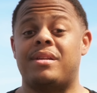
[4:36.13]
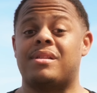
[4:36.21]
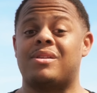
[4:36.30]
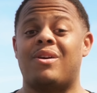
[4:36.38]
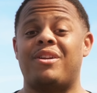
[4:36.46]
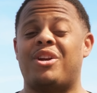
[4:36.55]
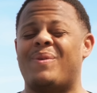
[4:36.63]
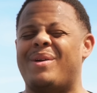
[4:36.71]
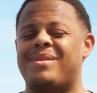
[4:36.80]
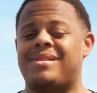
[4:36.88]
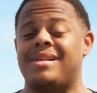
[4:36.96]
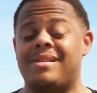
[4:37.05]
to start at
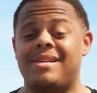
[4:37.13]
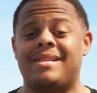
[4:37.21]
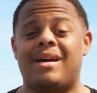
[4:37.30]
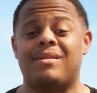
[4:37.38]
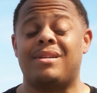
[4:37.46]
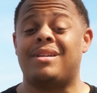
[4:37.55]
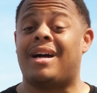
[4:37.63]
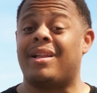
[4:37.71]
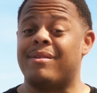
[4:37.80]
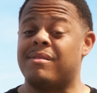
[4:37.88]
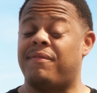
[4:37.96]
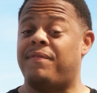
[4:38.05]
around
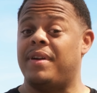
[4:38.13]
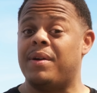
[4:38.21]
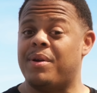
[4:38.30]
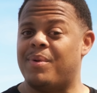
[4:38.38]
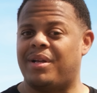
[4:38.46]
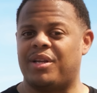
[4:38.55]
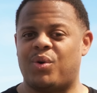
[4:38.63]
$60,000, very well